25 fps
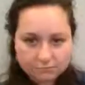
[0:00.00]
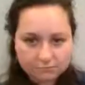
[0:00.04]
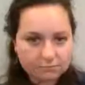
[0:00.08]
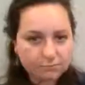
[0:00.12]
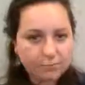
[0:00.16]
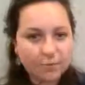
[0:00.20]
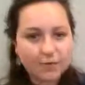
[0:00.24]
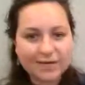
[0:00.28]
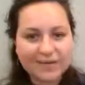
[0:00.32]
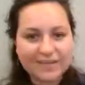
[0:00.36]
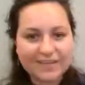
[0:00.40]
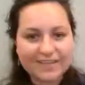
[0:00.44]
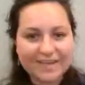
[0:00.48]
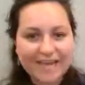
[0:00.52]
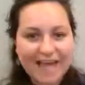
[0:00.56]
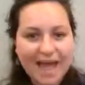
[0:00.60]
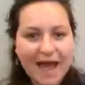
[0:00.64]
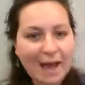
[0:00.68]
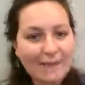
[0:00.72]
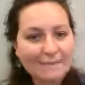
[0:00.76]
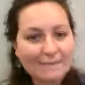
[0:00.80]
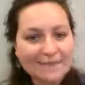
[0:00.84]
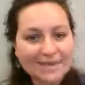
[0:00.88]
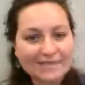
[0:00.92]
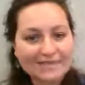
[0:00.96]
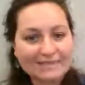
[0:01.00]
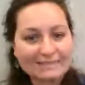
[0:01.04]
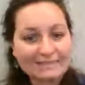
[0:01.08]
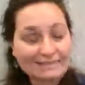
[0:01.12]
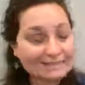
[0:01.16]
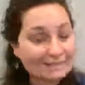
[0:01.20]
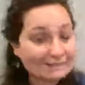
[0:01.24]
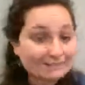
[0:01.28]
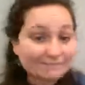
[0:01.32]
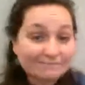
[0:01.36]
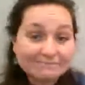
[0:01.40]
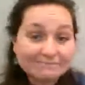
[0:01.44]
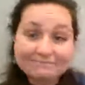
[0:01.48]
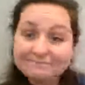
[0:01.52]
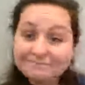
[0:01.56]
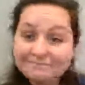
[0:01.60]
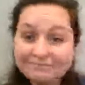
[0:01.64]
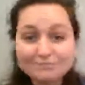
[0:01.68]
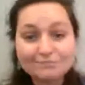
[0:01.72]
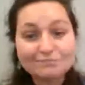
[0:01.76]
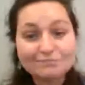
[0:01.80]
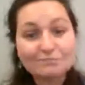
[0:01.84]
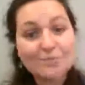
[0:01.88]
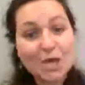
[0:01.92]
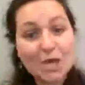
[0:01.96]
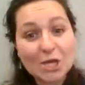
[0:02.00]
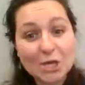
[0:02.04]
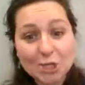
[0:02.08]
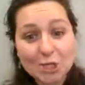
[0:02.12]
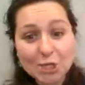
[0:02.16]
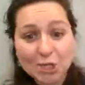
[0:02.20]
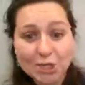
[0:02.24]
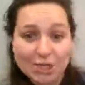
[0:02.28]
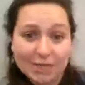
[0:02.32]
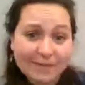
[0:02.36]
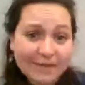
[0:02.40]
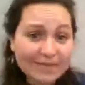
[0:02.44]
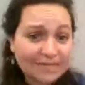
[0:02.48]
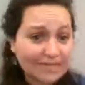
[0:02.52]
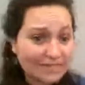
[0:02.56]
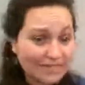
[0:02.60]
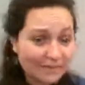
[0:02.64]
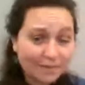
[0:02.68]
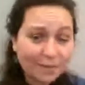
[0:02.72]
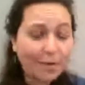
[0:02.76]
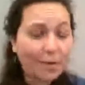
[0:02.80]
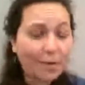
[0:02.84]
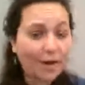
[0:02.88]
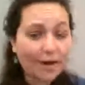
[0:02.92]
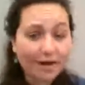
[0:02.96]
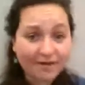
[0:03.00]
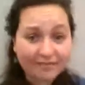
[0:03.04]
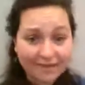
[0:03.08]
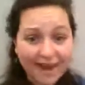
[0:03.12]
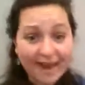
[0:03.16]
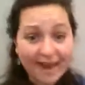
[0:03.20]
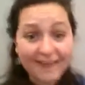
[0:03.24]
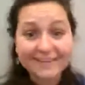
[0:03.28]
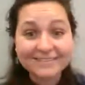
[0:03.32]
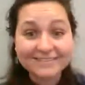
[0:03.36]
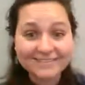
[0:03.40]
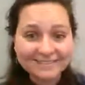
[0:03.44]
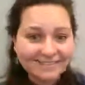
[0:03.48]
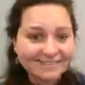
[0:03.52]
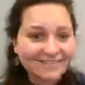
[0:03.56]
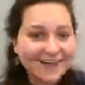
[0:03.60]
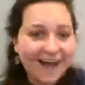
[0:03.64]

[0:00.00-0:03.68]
what do you think happens? She meets a boy, right?